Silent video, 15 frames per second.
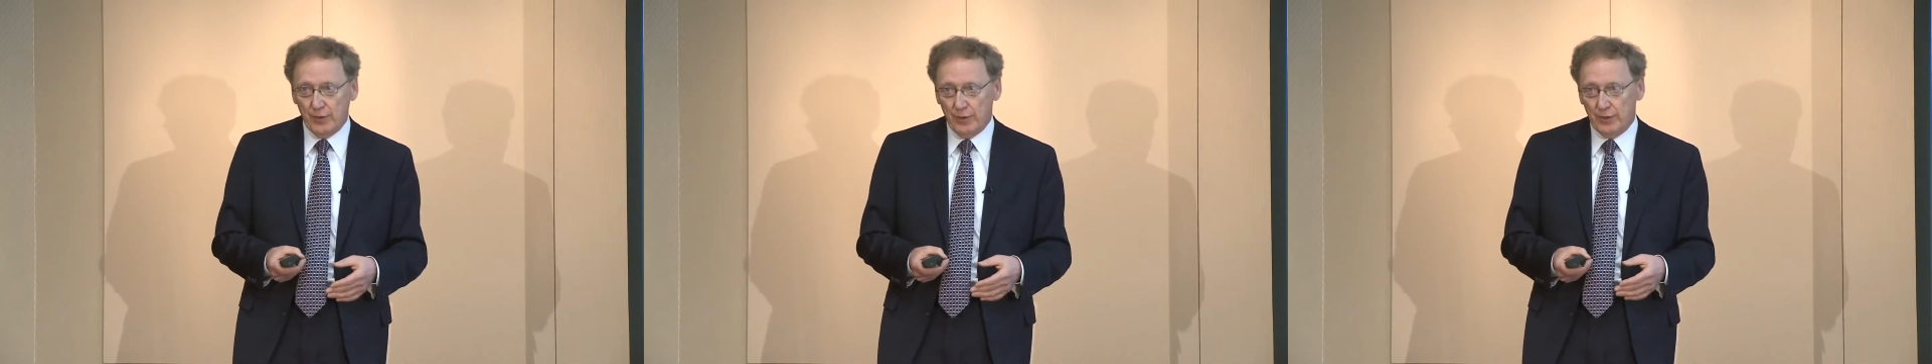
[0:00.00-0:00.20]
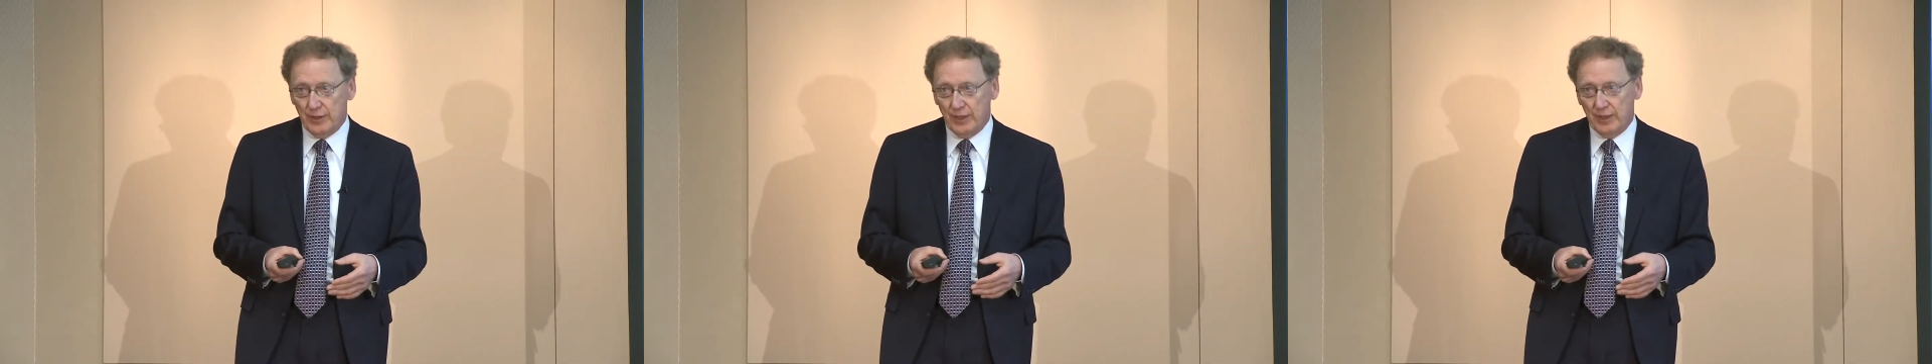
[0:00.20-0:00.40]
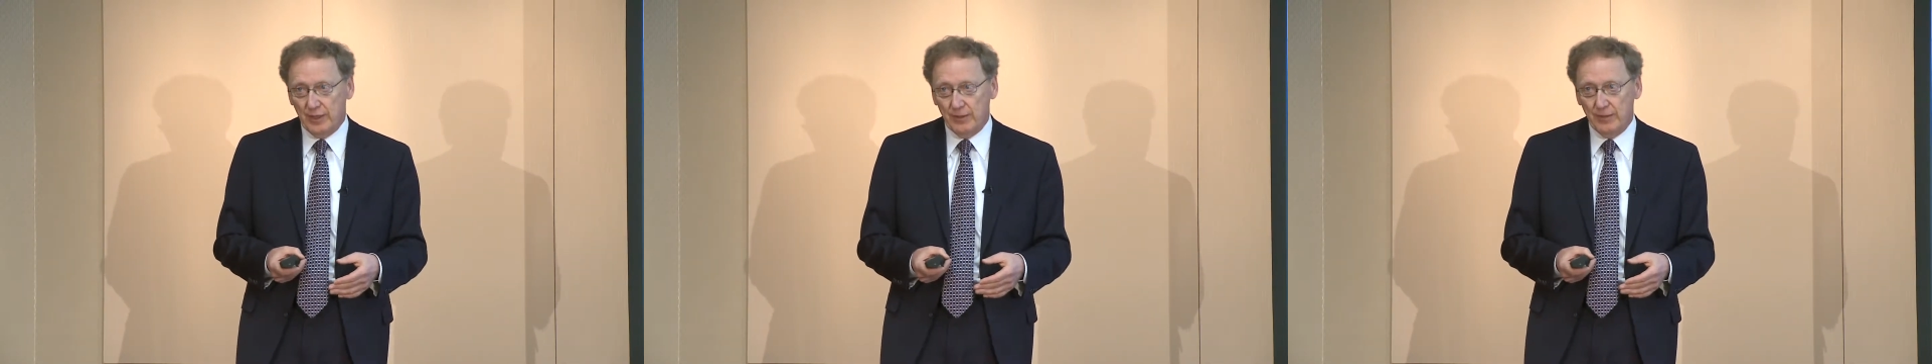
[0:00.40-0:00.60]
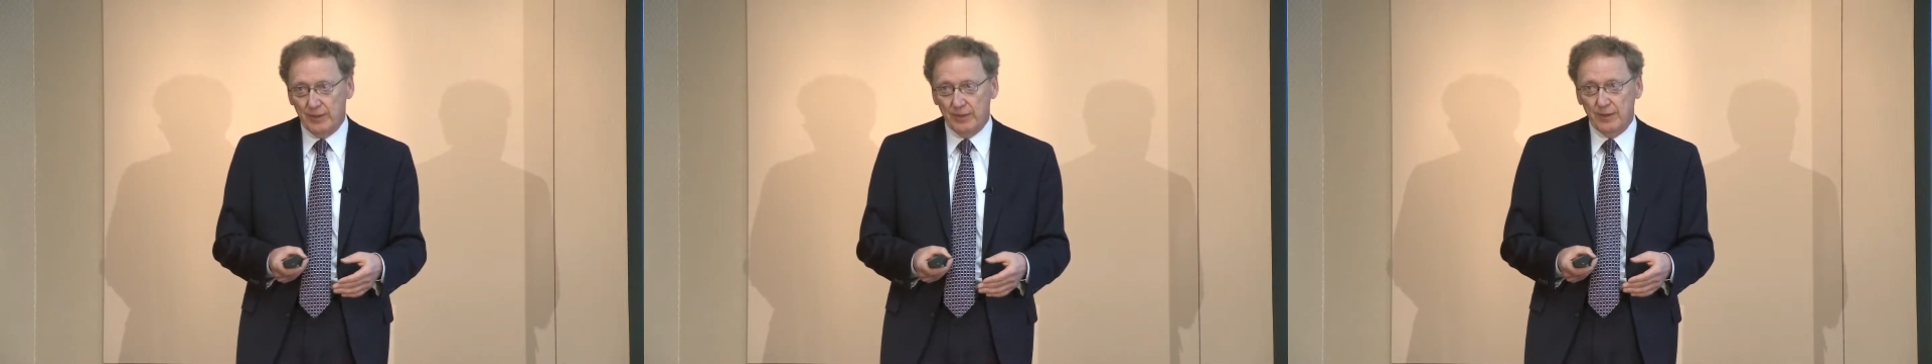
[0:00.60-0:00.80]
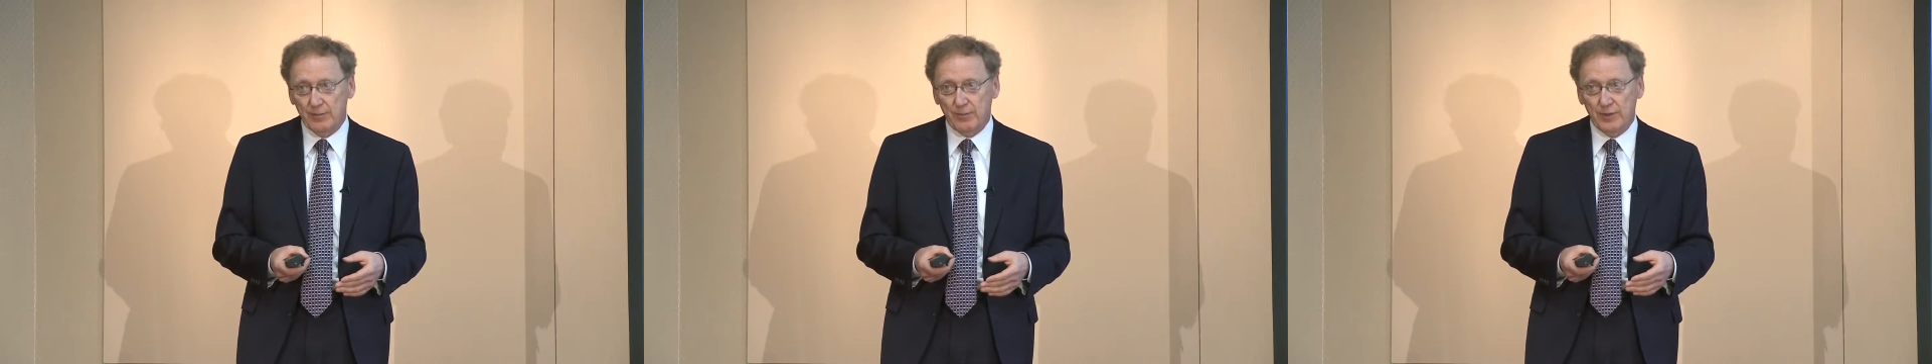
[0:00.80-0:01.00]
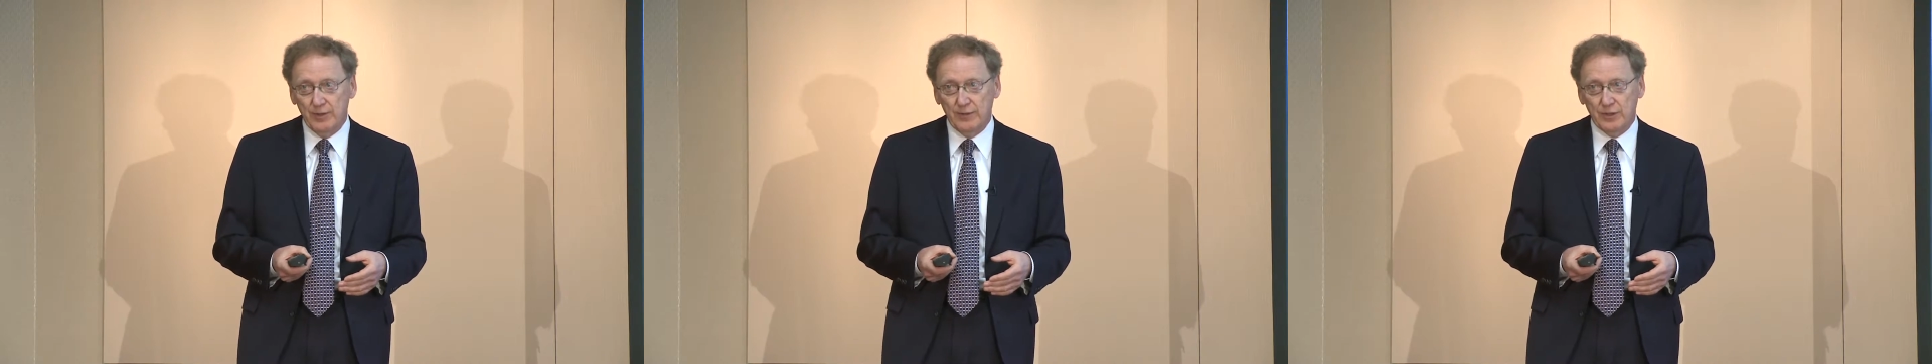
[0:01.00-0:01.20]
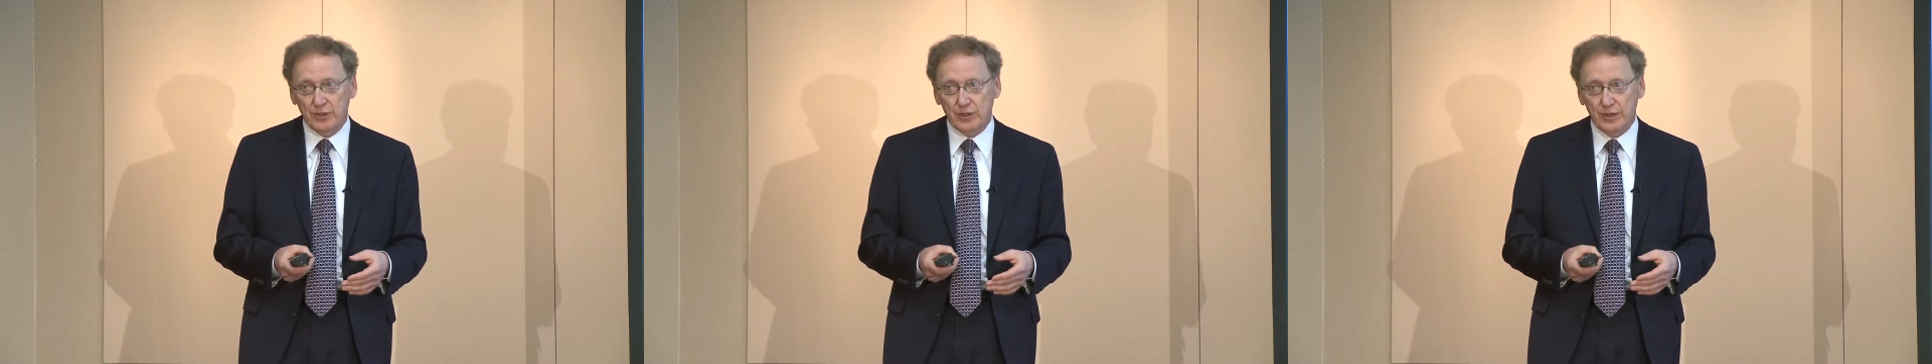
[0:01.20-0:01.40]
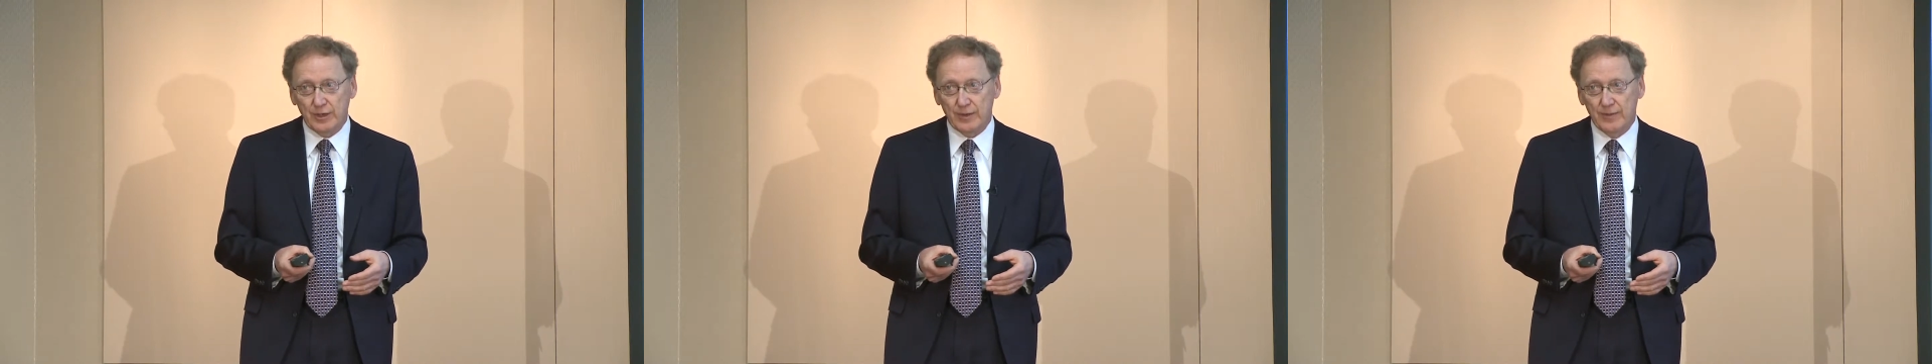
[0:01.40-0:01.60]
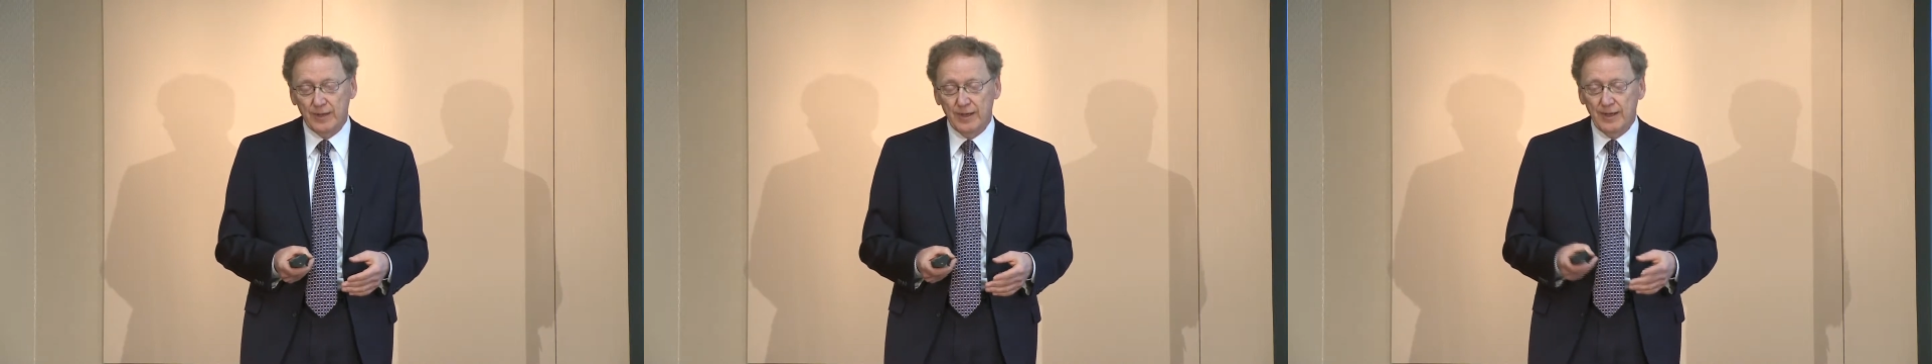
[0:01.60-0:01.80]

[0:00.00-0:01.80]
earned income in the previous year.